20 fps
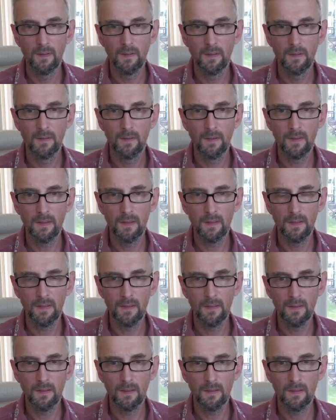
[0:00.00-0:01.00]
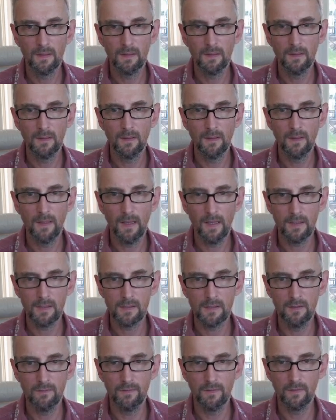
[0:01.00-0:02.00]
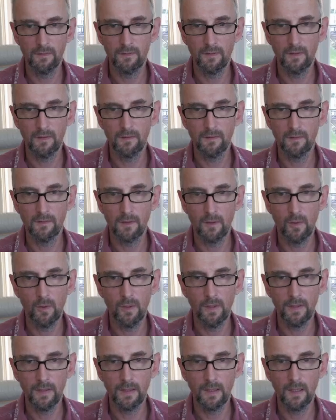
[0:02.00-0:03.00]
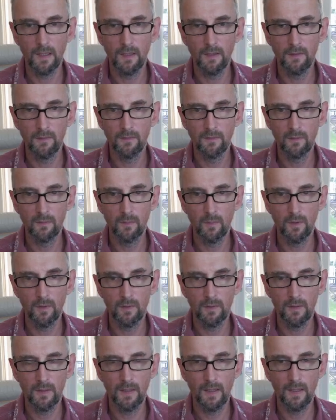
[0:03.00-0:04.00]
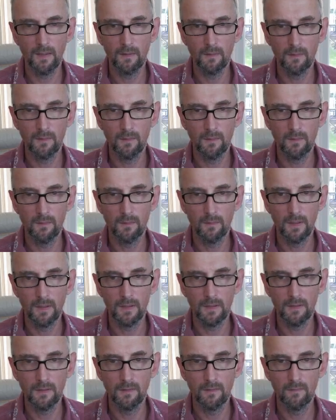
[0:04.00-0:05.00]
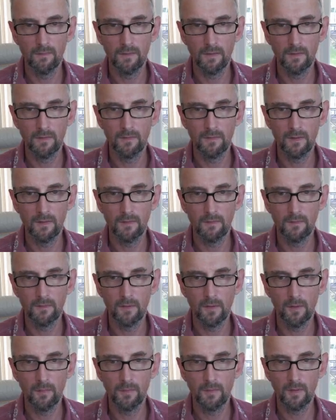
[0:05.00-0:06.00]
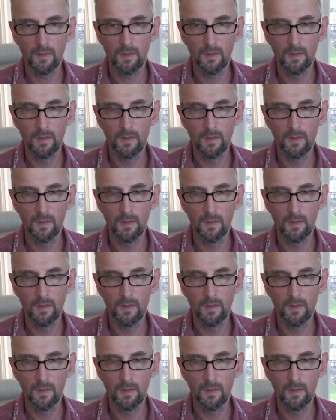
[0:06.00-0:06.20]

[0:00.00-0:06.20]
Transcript: And actually the filter settings are quite close to what I had already for this size of copter.